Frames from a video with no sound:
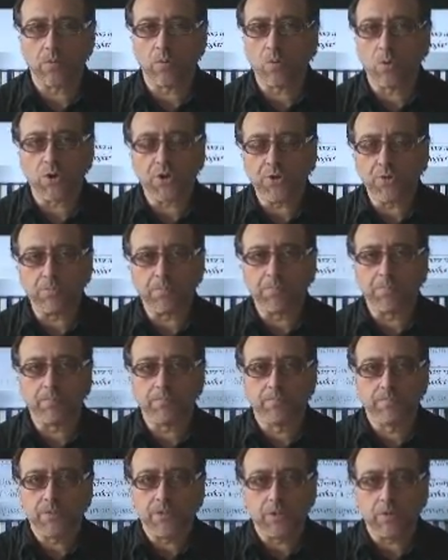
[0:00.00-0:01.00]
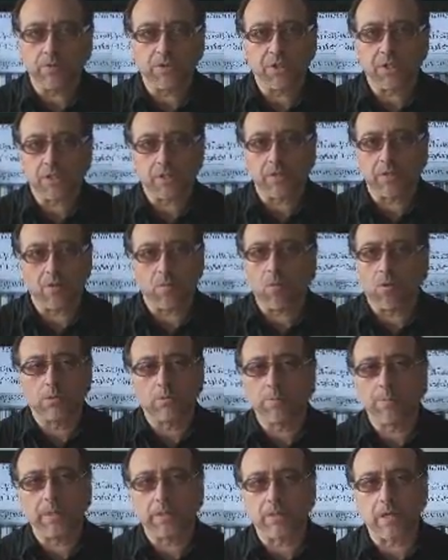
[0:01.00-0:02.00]
Or you
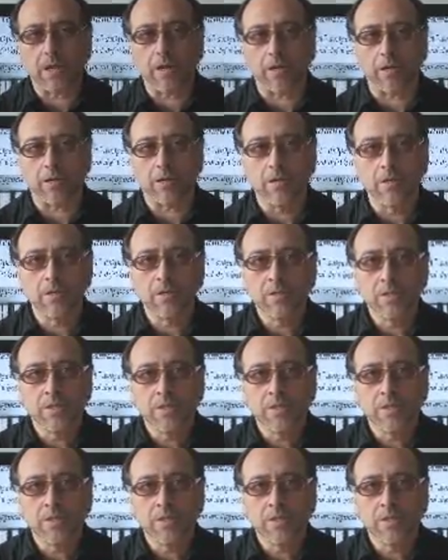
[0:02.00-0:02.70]
want to be a tenor